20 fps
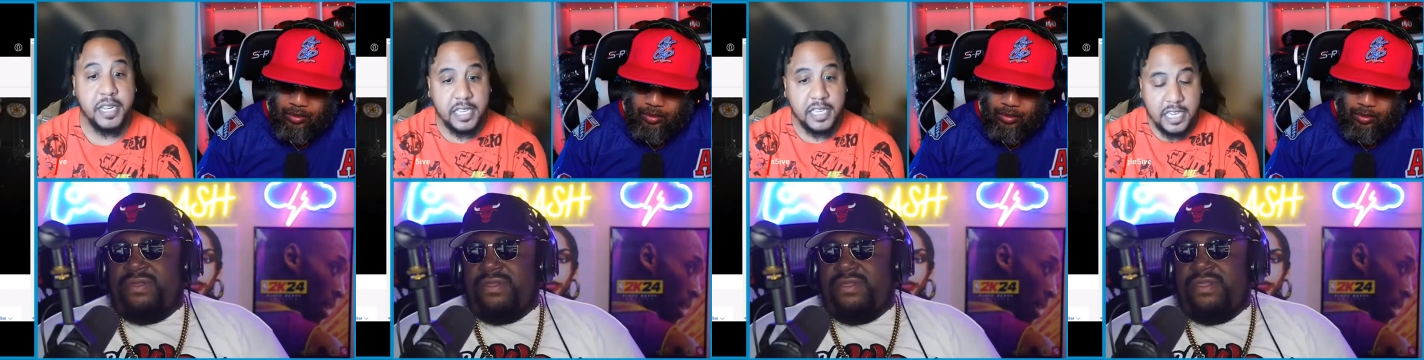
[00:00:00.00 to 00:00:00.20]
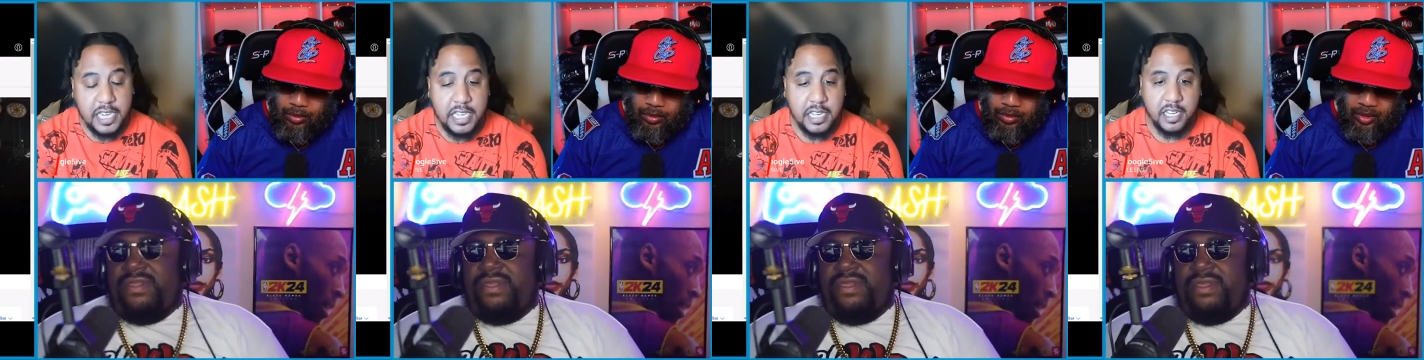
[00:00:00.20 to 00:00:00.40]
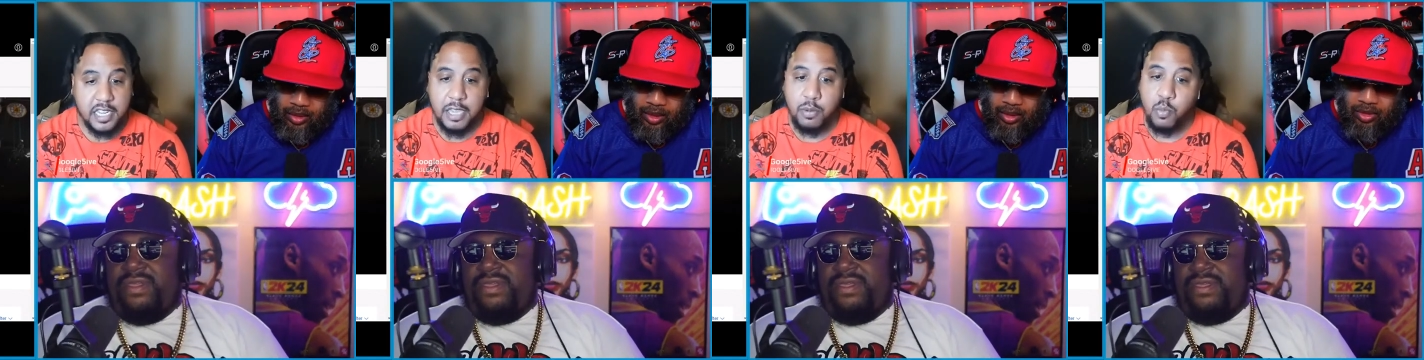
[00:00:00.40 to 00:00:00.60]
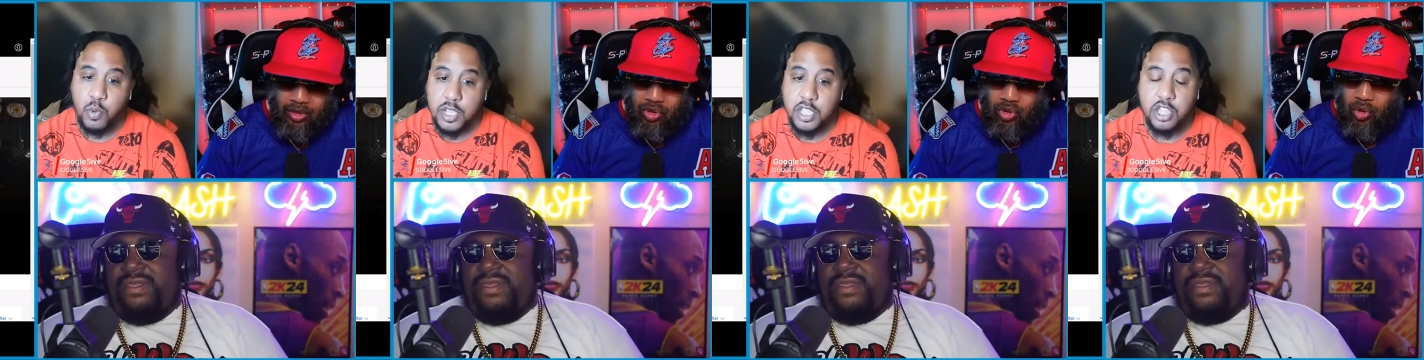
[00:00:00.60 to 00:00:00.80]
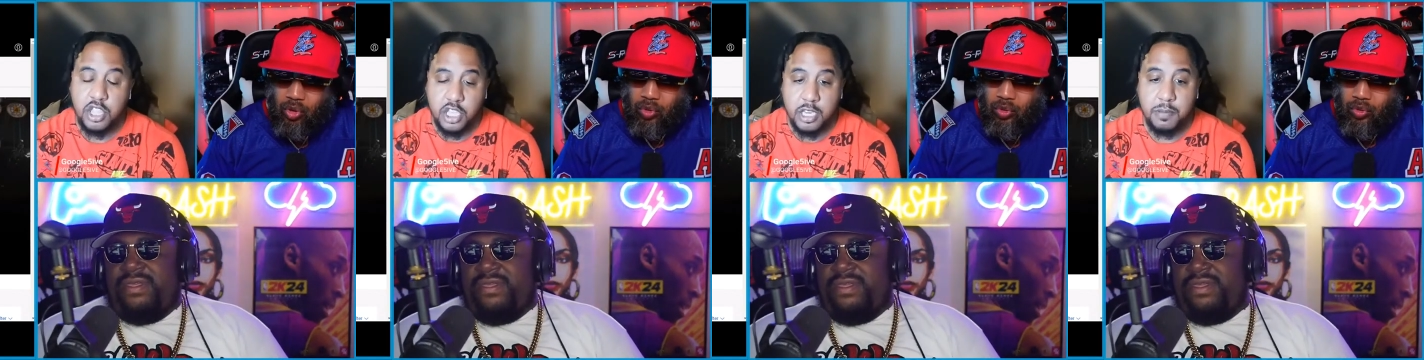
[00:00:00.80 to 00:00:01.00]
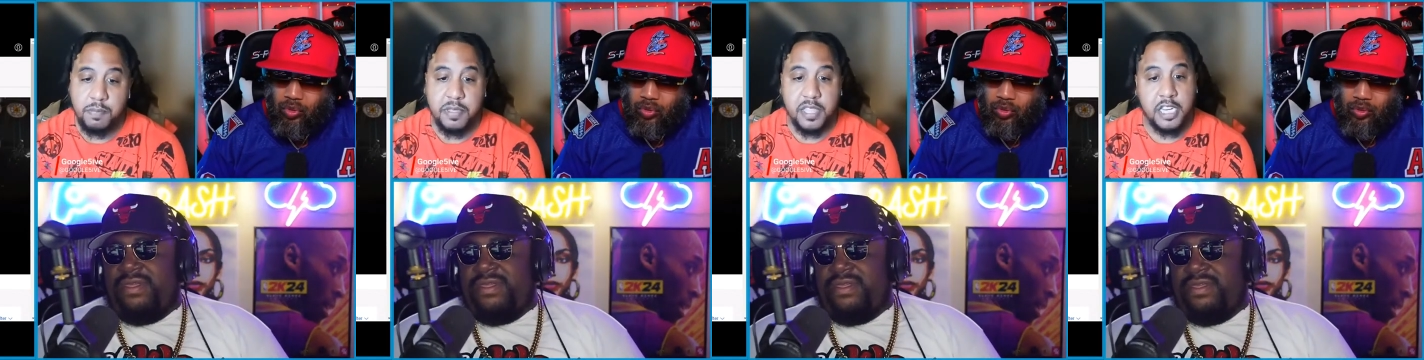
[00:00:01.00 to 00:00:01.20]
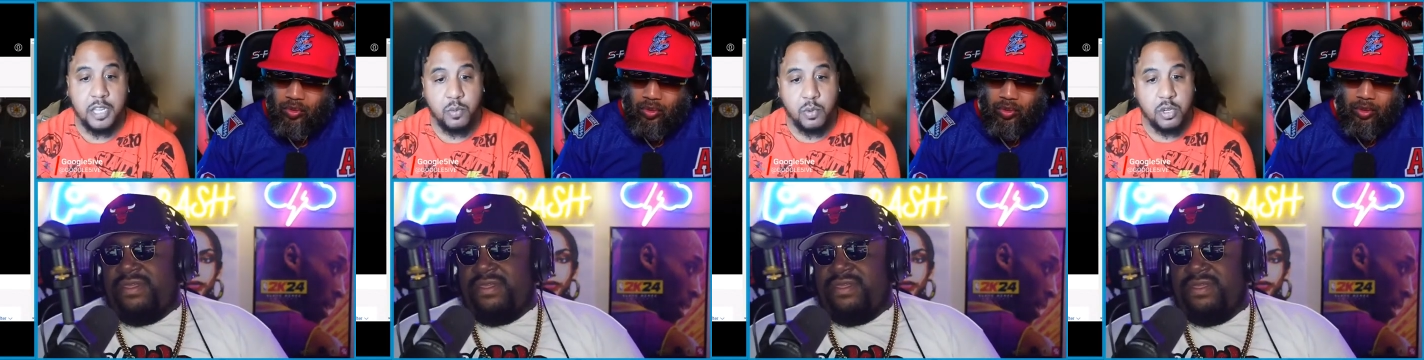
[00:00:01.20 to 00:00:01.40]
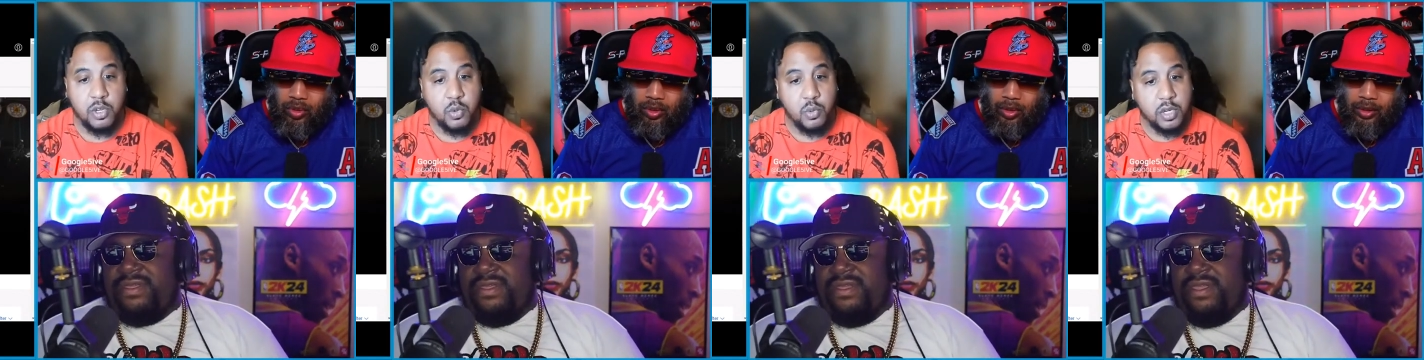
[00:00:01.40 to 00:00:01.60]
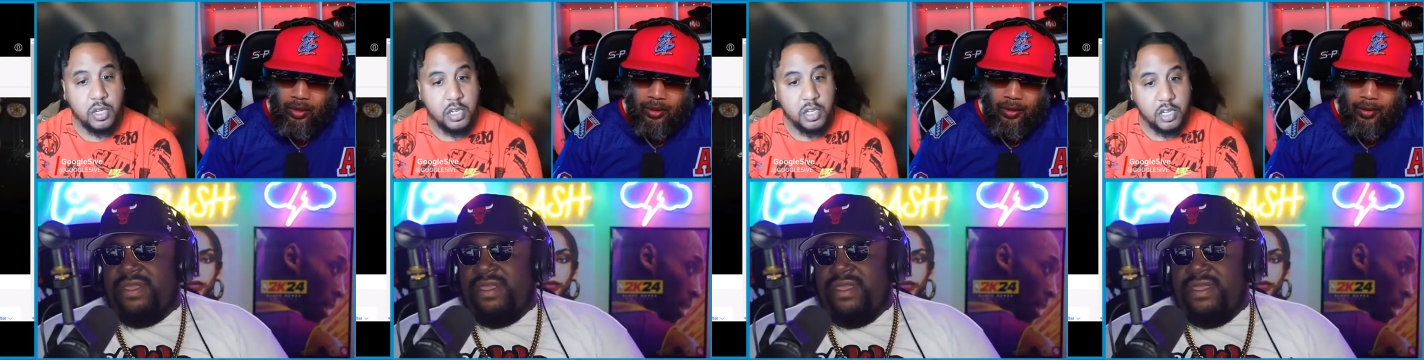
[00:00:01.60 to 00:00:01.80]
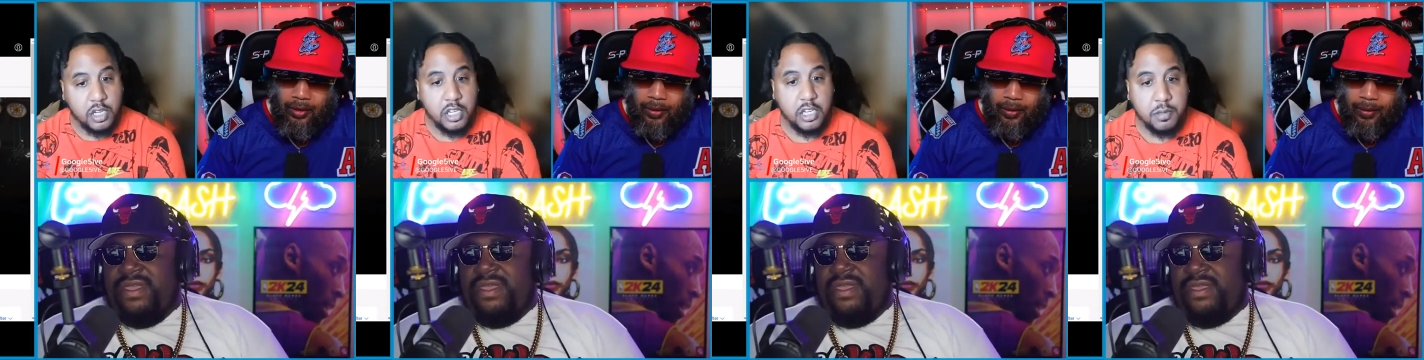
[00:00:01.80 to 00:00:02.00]
Speaker 1: But again, yeah, they so, won chips and they were
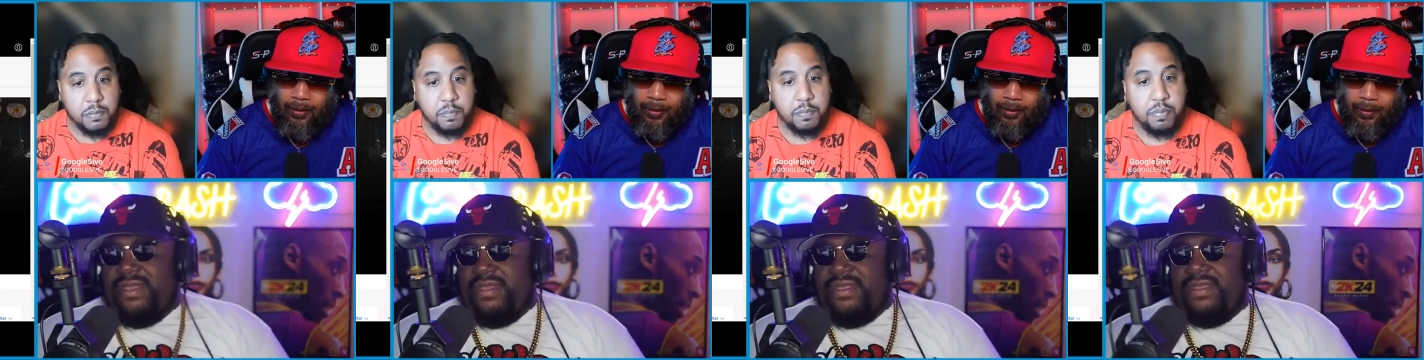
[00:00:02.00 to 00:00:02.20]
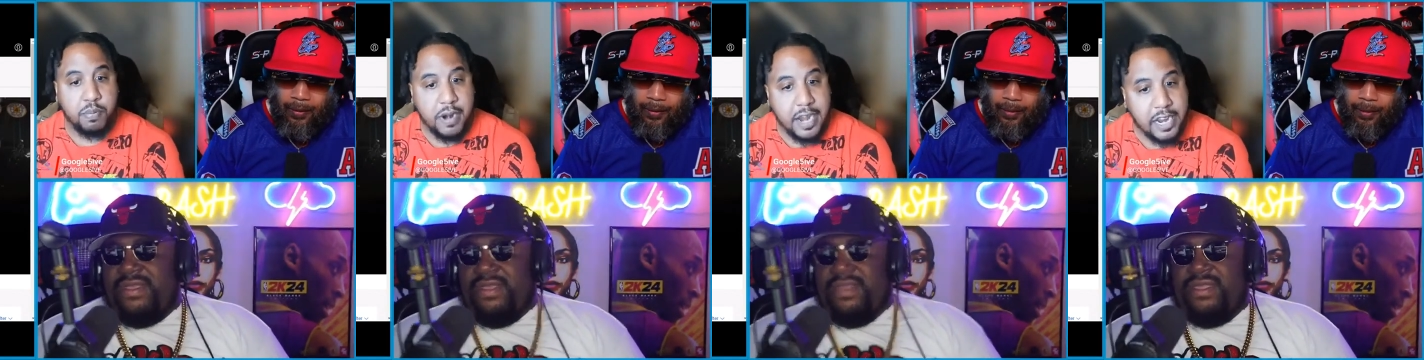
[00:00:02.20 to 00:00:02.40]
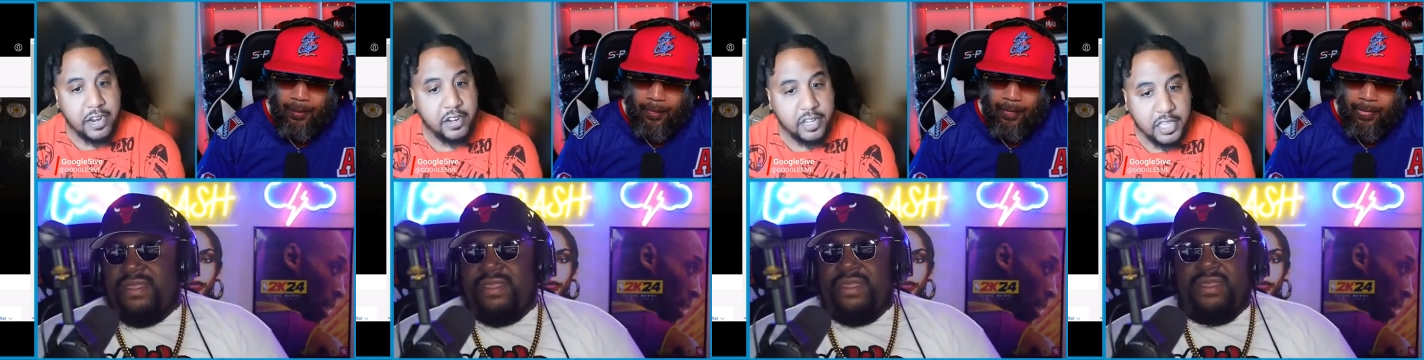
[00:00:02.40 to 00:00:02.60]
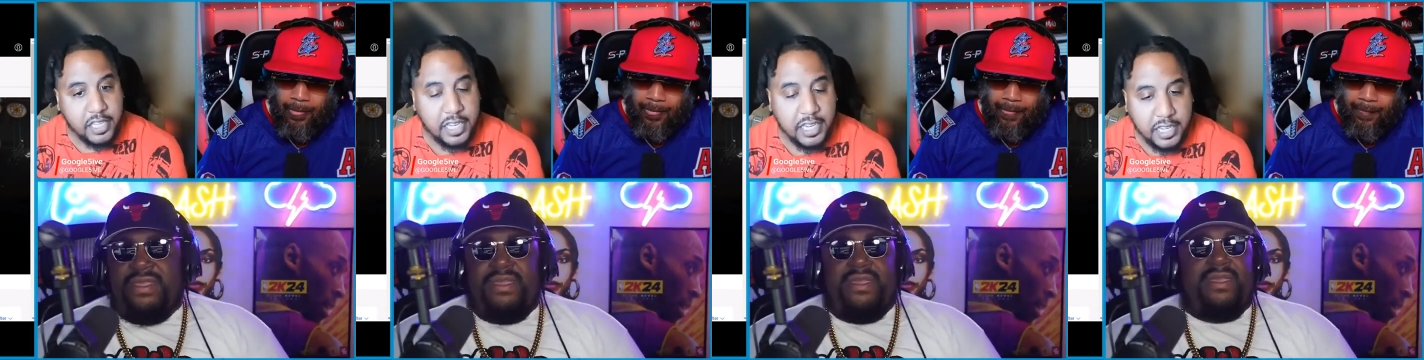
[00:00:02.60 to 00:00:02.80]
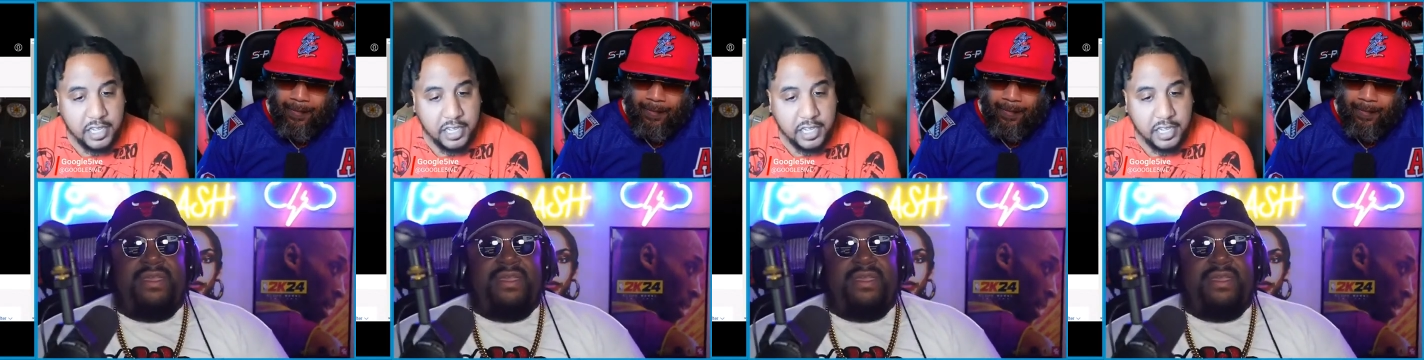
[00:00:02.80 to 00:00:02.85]
doing good prior to